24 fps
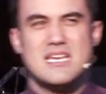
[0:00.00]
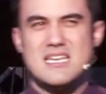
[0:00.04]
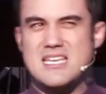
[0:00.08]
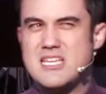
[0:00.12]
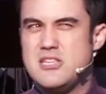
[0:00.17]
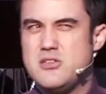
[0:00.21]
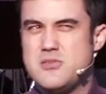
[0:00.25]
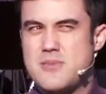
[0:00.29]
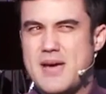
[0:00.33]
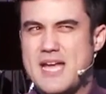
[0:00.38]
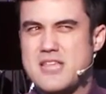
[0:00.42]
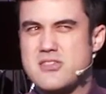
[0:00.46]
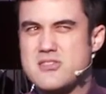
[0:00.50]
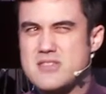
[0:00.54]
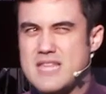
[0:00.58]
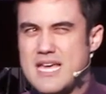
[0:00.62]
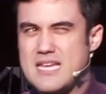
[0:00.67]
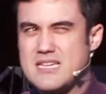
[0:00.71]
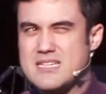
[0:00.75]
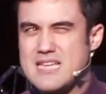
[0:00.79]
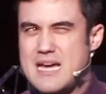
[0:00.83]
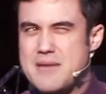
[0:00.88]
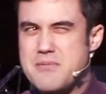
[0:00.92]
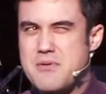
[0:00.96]
Can you imagine
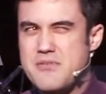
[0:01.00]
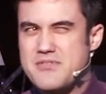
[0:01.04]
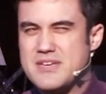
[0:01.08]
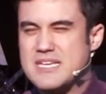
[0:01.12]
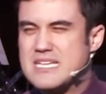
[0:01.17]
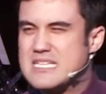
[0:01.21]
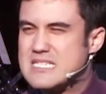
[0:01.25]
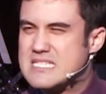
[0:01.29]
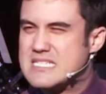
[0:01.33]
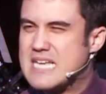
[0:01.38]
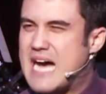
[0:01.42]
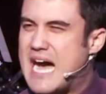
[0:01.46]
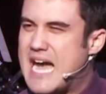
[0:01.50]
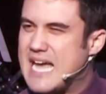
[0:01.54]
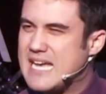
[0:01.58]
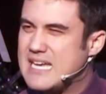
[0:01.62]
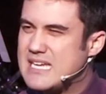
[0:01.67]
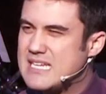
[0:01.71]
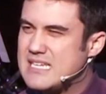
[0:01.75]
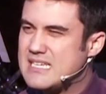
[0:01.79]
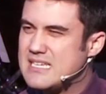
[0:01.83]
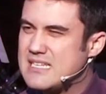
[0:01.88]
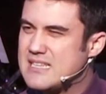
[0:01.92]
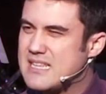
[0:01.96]
that type of
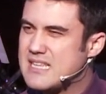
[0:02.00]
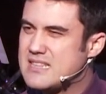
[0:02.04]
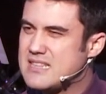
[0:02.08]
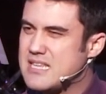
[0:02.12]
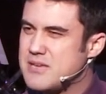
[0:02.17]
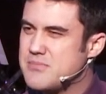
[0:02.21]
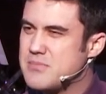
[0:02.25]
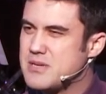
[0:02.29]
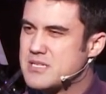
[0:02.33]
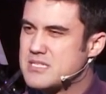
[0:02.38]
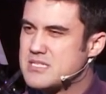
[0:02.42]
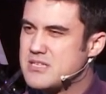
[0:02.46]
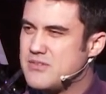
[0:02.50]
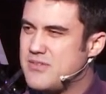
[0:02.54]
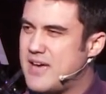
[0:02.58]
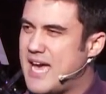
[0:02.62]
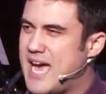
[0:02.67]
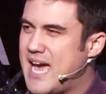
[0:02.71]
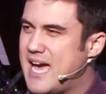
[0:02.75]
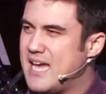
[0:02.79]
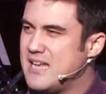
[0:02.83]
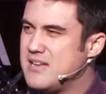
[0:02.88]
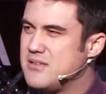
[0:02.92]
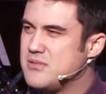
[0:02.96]
anxiety that they must have
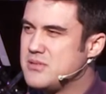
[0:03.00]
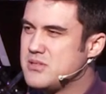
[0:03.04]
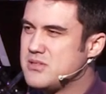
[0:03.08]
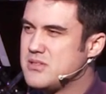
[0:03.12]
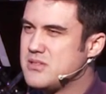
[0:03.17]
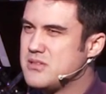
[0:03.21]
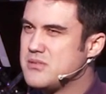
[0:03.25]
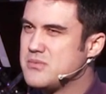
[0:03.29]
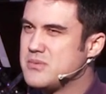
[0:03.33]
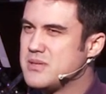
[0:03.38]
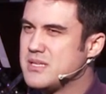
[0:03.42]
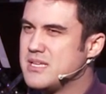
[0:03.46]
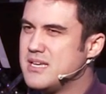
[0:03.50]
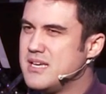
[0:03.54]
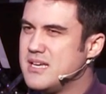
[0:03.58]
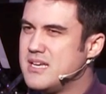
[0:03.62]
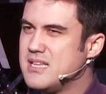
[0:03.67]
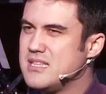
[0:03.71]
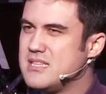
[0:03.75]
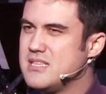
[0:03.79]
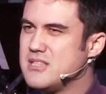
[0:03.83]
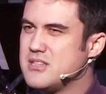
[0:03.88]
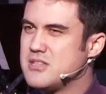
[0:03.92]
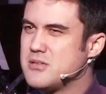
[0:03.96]
had?
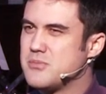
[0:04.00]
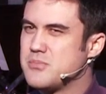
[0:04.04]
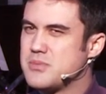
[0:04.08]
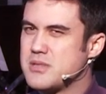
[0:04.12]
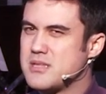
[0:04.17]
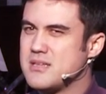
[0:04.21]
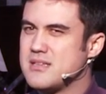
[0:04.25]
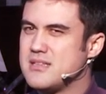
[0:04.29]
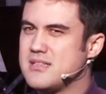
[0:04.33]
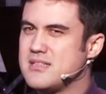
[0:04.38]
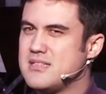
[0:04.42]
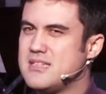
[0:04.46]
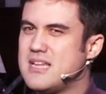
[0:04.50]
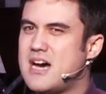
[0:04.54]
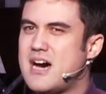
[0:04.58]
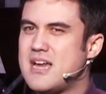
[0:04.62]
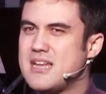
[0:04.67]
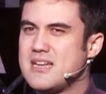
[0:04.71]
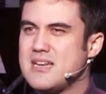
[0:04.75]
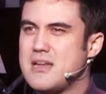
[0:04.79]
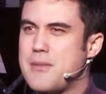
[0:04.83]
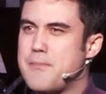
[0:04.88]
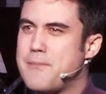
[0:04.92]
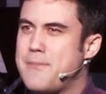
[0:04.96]
Not
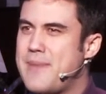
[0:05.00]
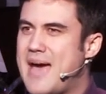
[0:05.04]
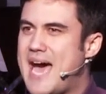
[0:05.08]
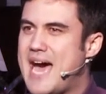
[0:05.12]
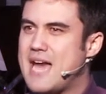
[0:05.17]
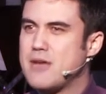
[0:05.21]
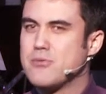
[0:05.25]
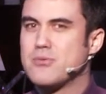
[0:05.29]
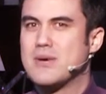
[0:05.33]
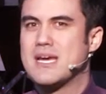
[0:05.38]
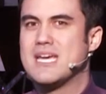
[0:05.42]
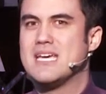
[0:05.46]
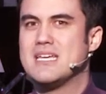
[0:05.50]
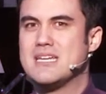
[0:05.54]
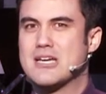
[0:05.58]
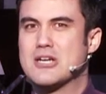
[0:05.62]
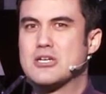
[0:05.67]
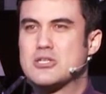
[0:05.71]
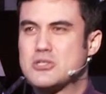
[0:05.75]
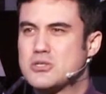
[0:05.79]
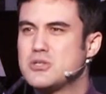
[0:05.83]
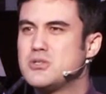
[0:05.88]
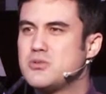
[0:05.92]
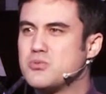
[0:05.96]
in a bad way, in a
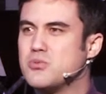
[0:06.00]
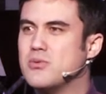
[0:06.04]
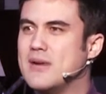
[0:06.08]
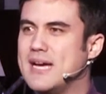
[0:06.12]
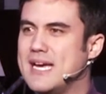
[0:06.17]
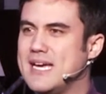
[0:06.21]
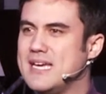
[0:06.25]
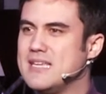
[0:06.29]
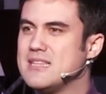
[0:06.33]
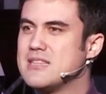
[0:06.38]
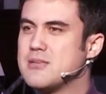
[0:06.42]
good way.